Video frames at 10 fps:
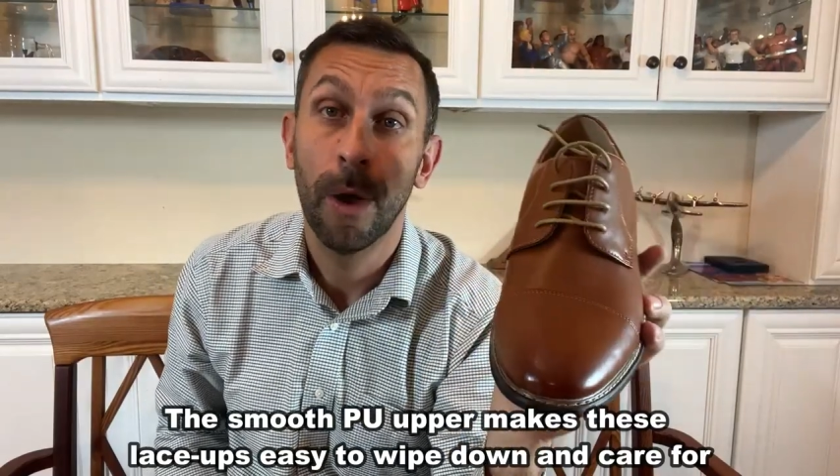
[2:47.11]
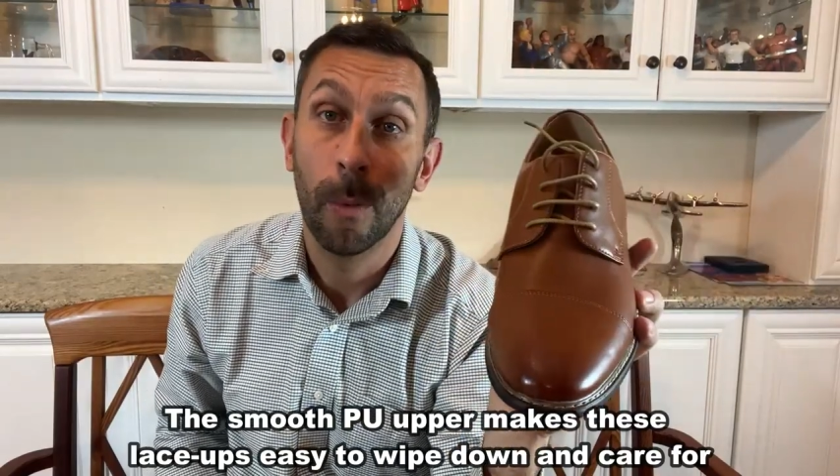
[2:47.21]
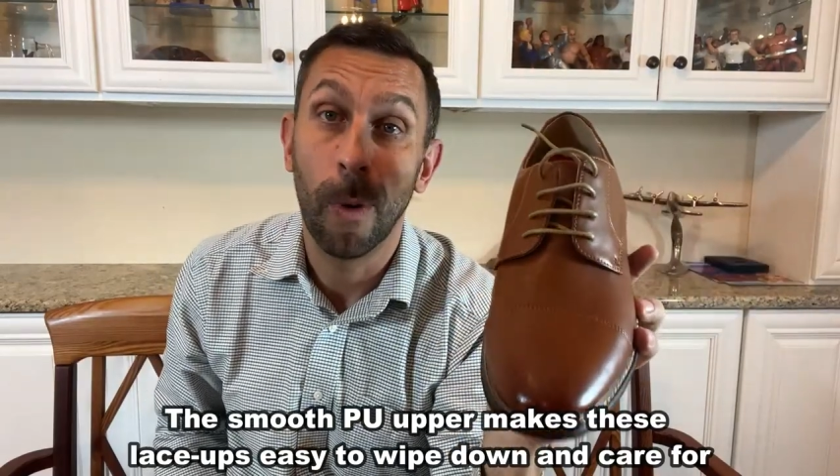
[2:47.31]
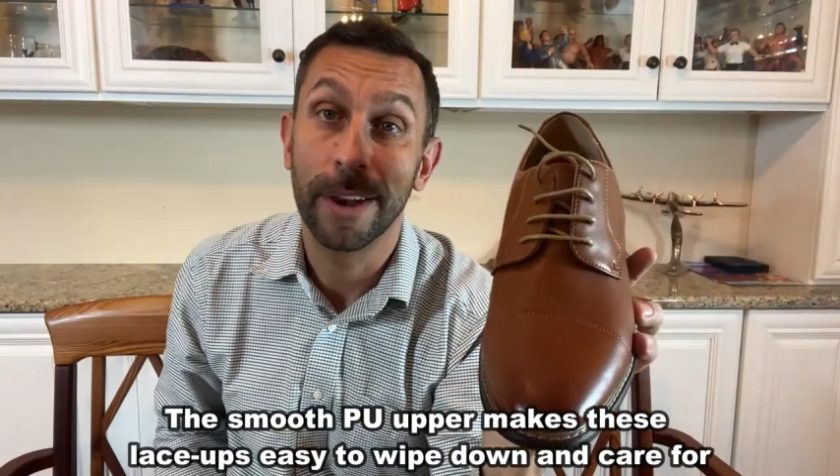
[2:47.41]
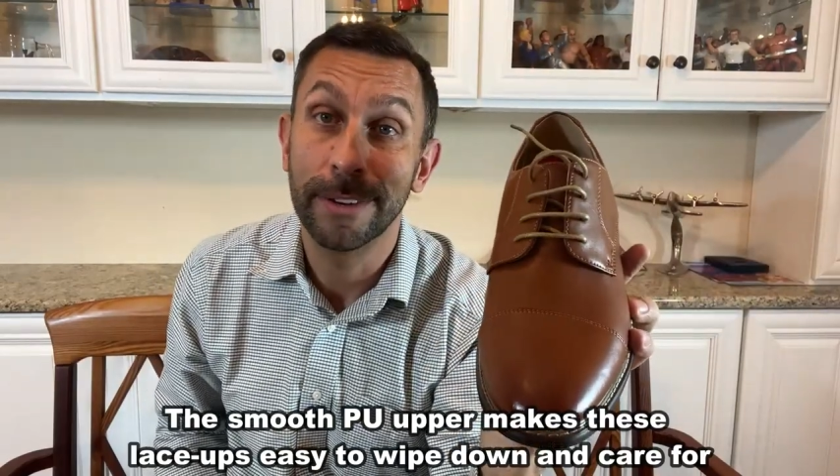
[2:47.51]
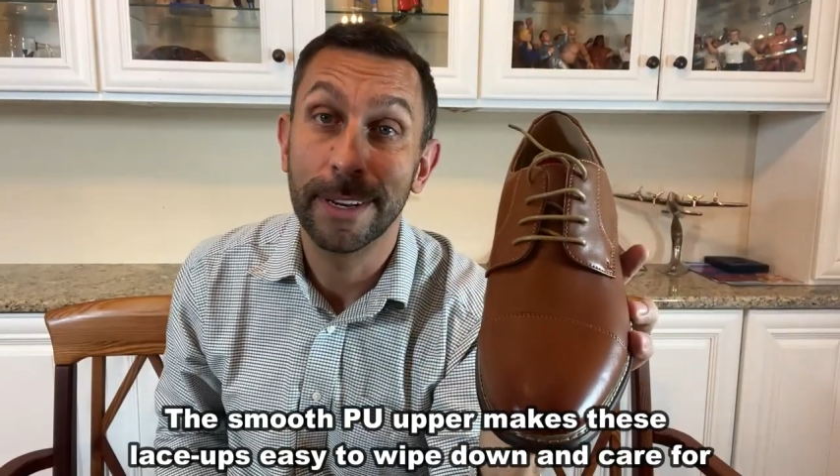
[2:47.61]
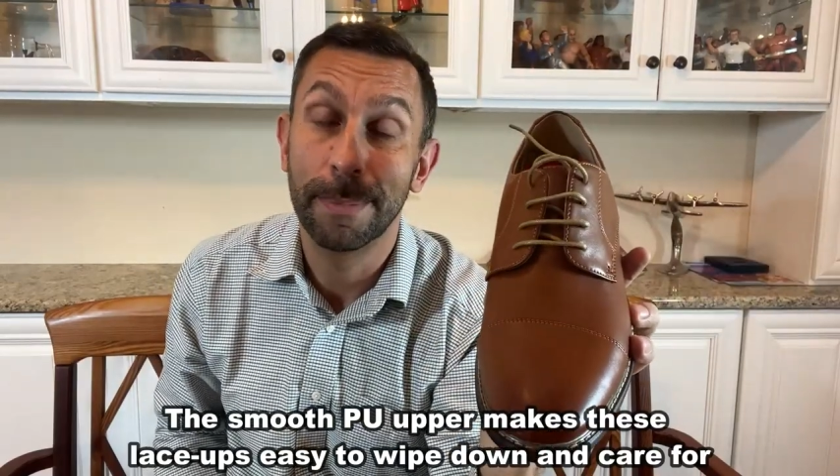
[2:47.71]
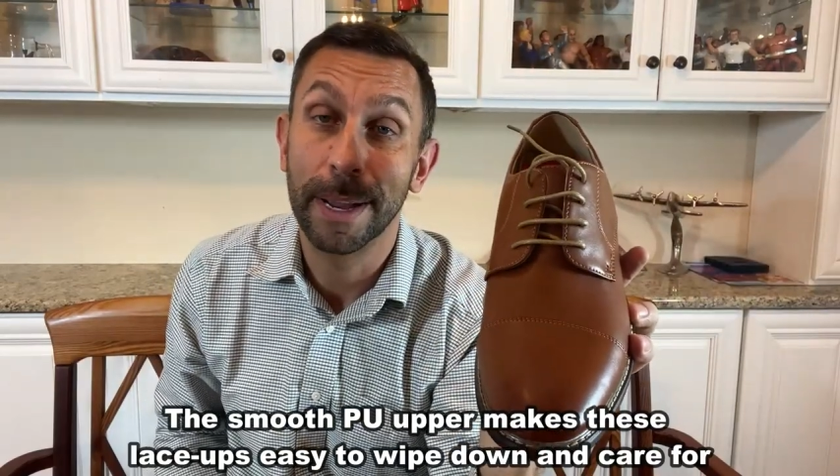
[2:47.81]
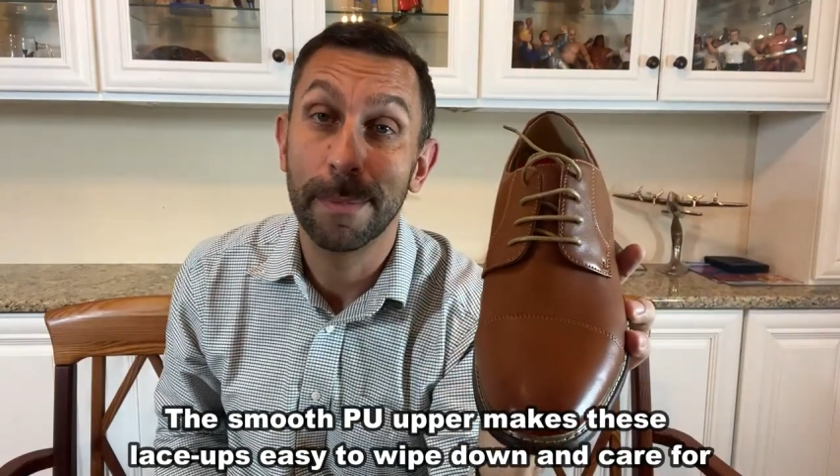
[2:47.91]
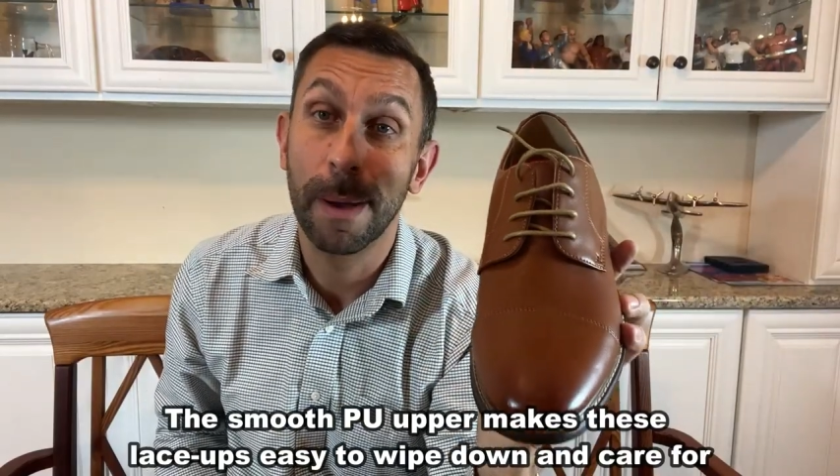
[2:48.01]
Why you need to
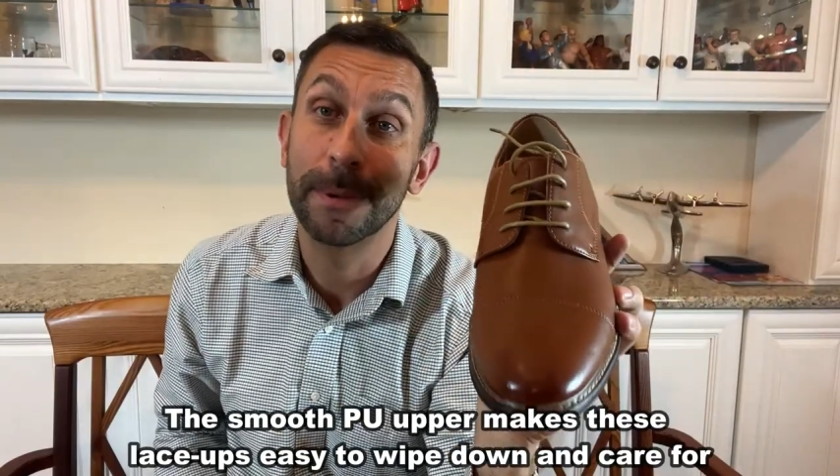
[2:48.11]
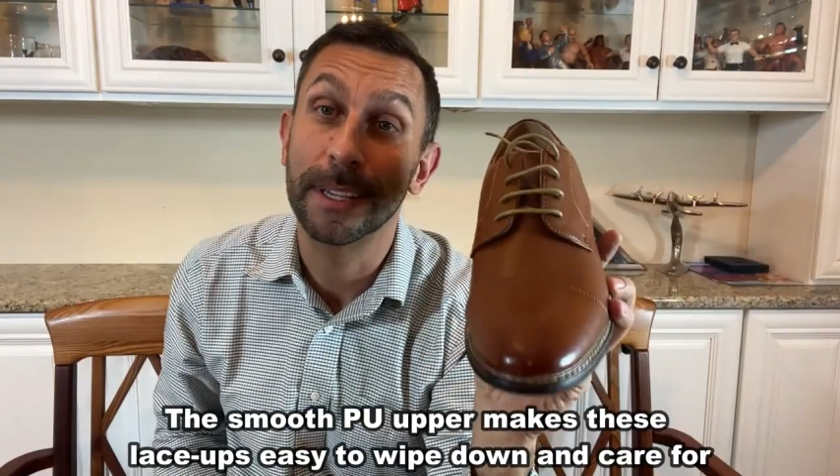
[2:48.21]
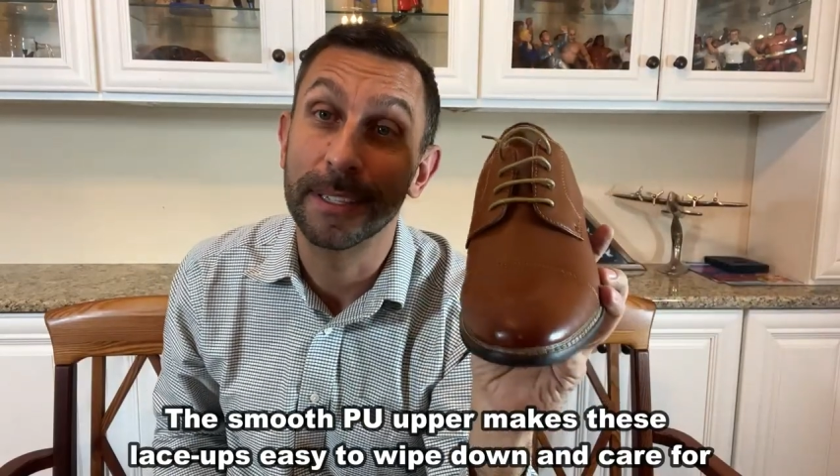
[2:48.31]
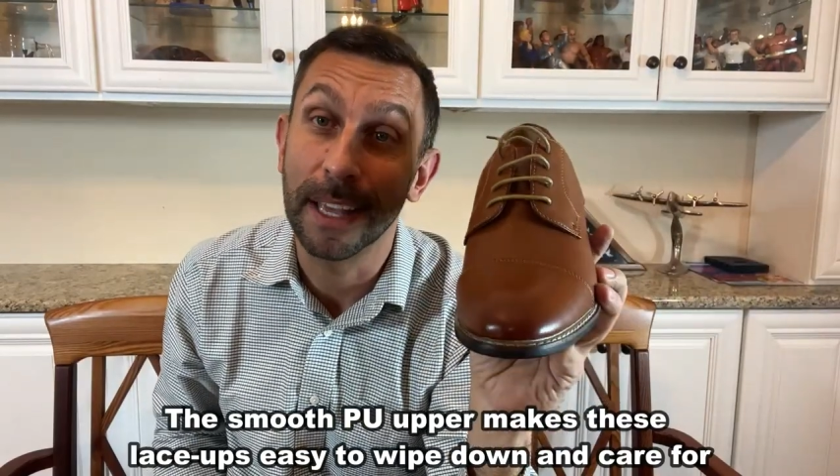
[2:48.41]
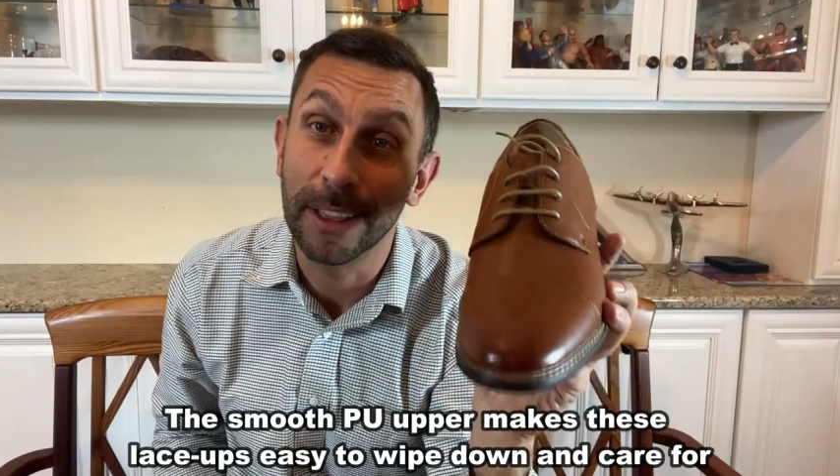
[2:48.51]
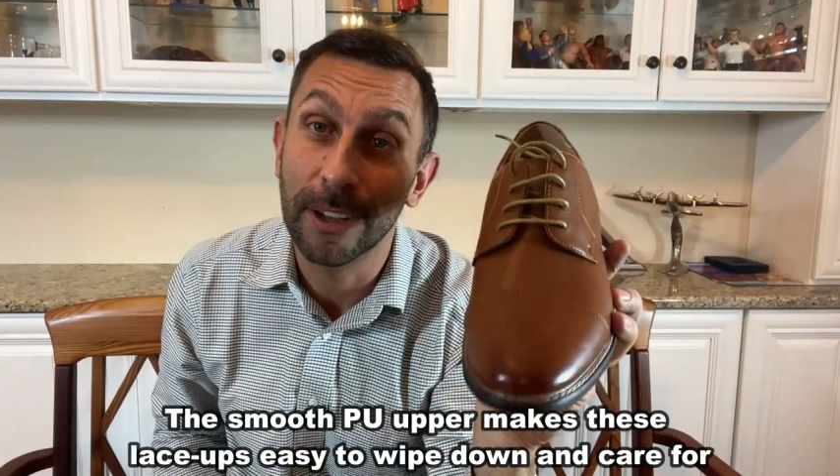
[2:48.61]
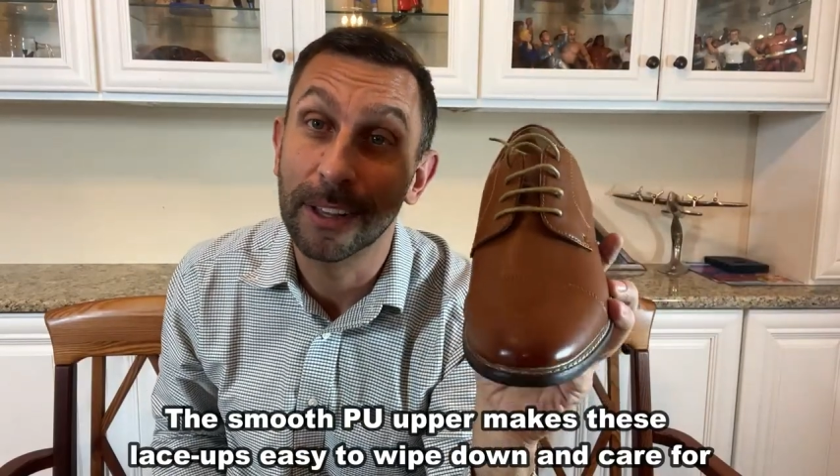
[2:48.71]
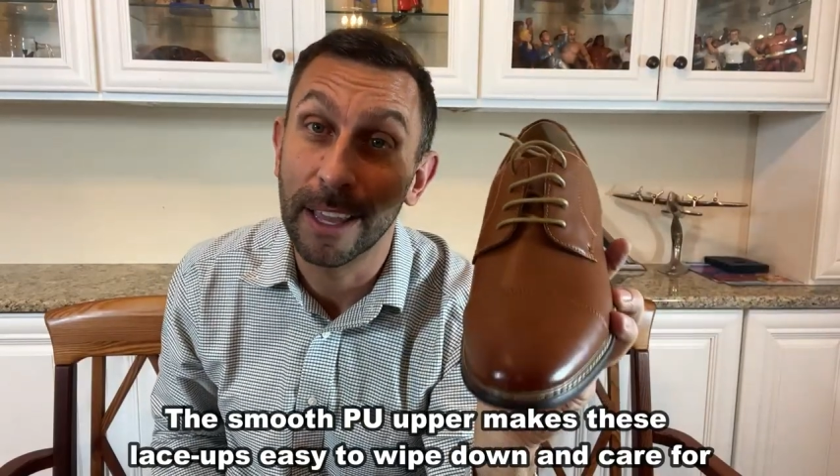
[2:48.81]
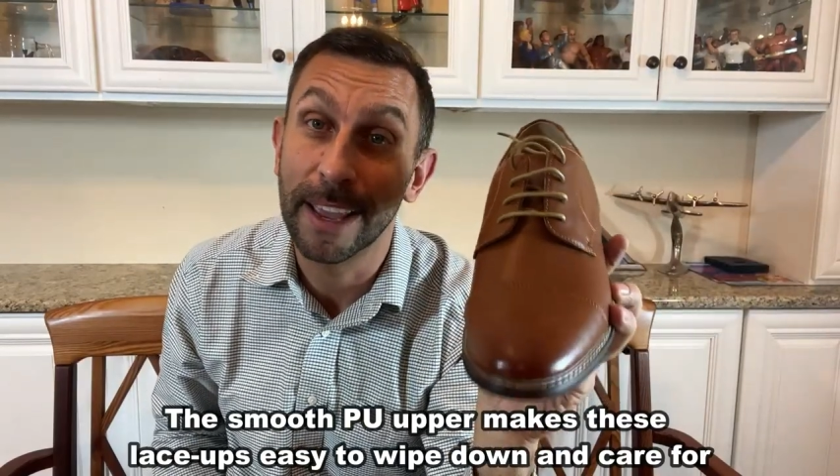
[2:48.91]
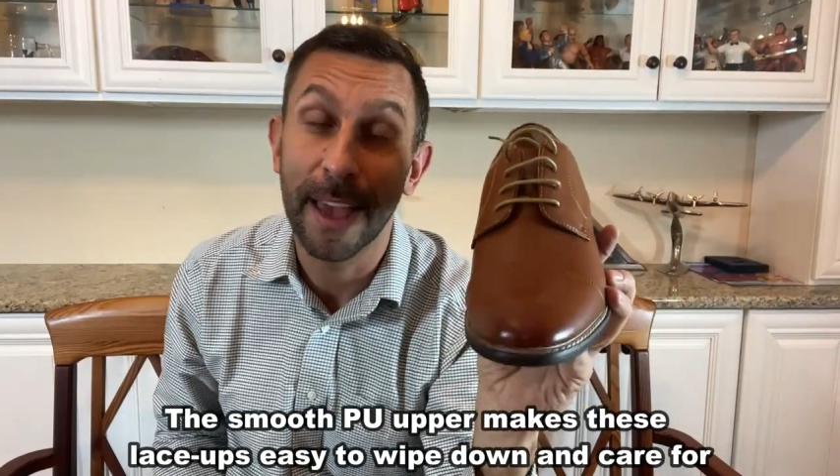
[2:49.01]
pick them up is because they look like